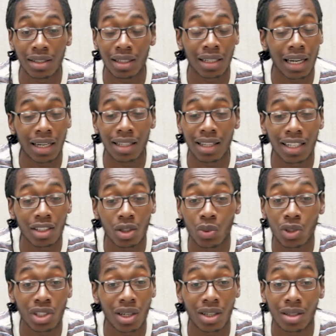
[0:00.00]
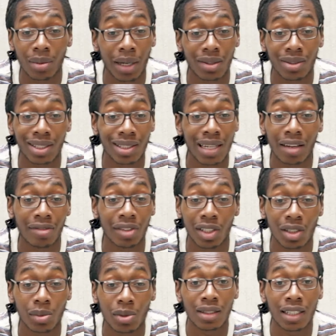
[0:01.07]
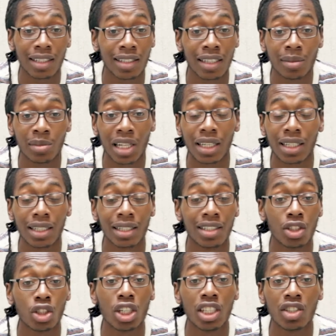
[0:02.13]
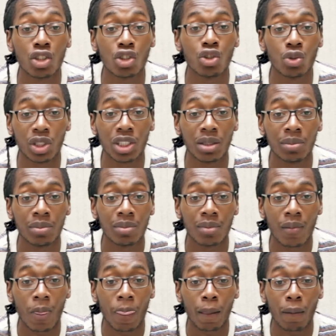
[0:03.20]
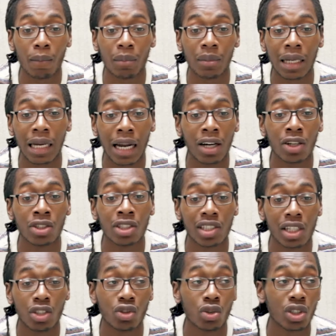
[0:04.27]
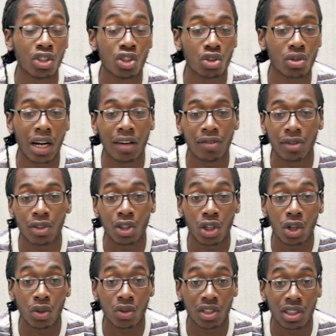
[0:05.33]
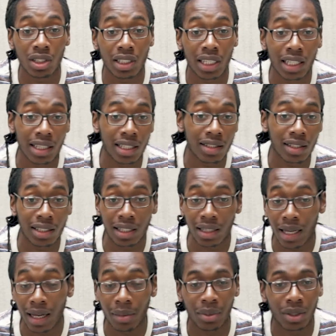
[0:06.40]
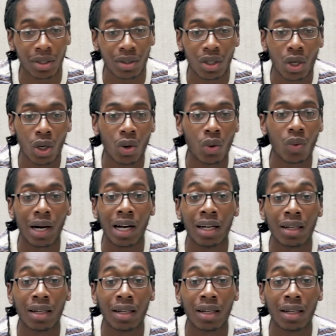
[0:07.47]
a lot of things that we're talking about, it's not feasible. It seems like it's a, it's a dream, but I understand you can strive for your goals to get this or get that, but why,